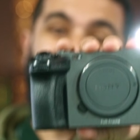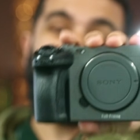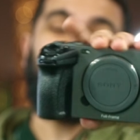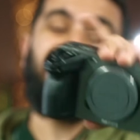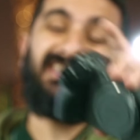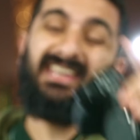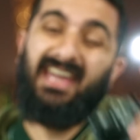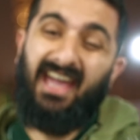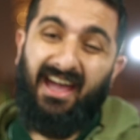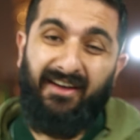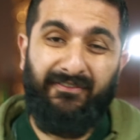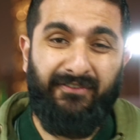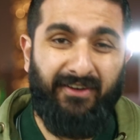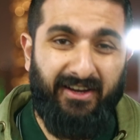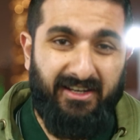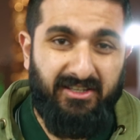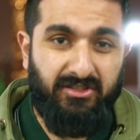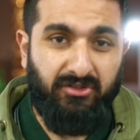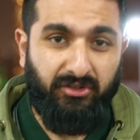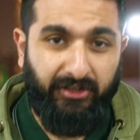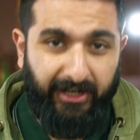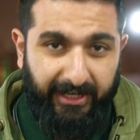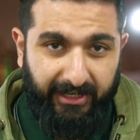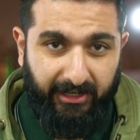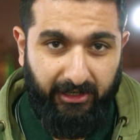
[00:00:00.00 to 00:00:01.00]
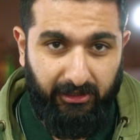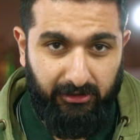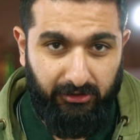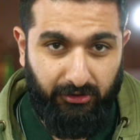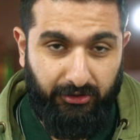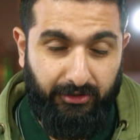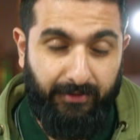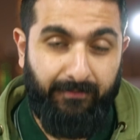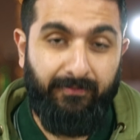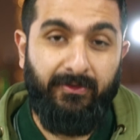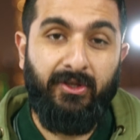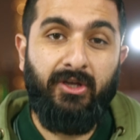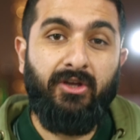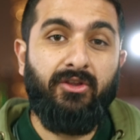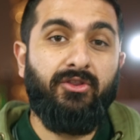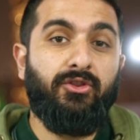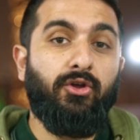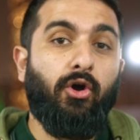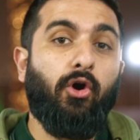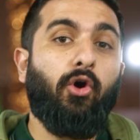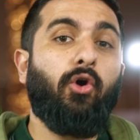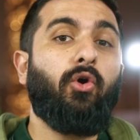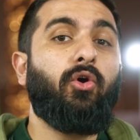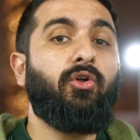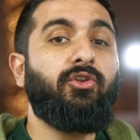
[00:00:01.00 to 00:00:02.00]
the FX3 killer, the
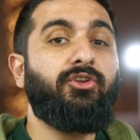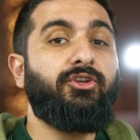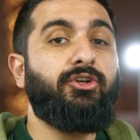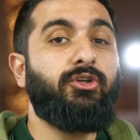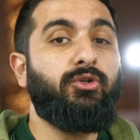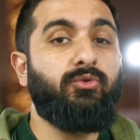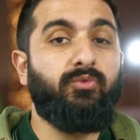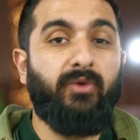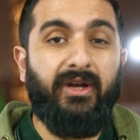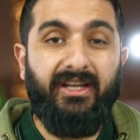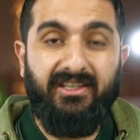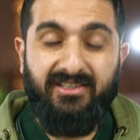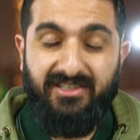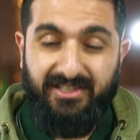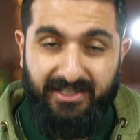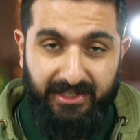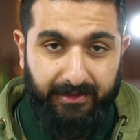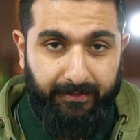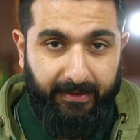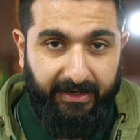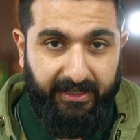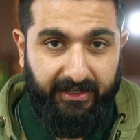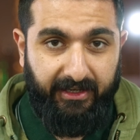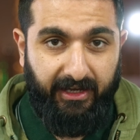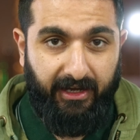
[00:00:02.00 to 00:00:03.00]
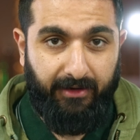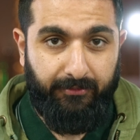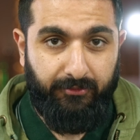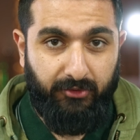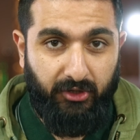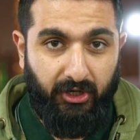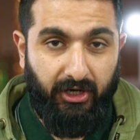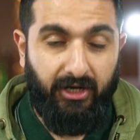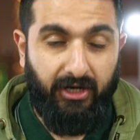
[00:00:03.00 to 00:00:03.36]
all-new red cinema camera,